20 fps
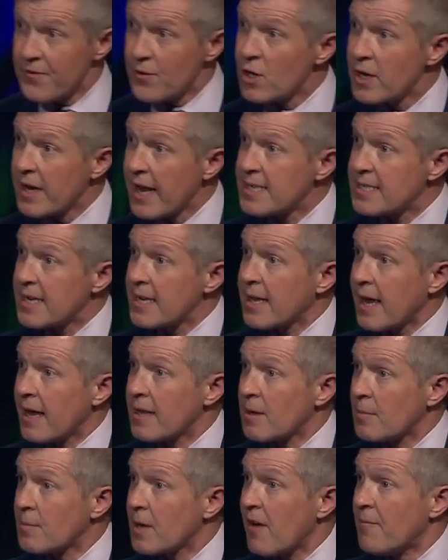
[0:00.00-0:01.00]
the United
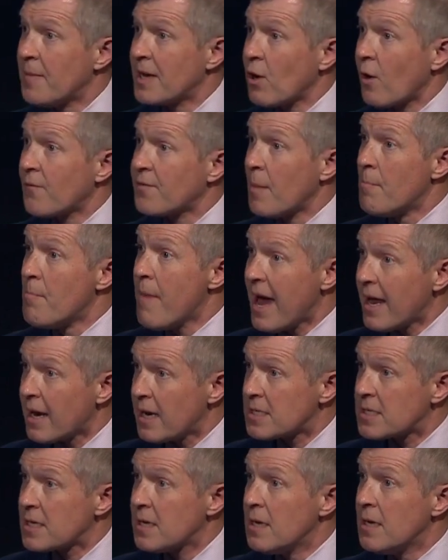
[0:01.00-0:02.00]
Kingdom. We persuade Boris merit.
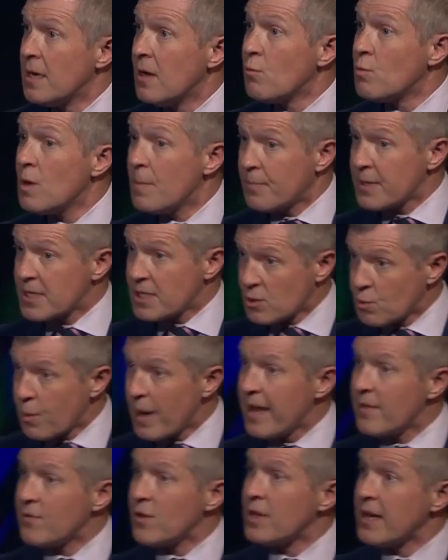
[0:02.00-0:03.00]
Johnson. We
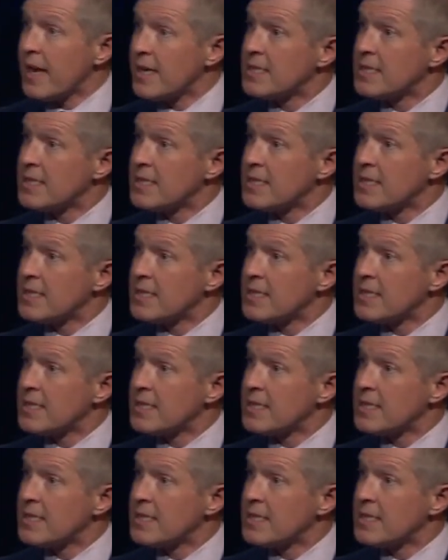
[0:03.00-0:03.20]
persuade the we United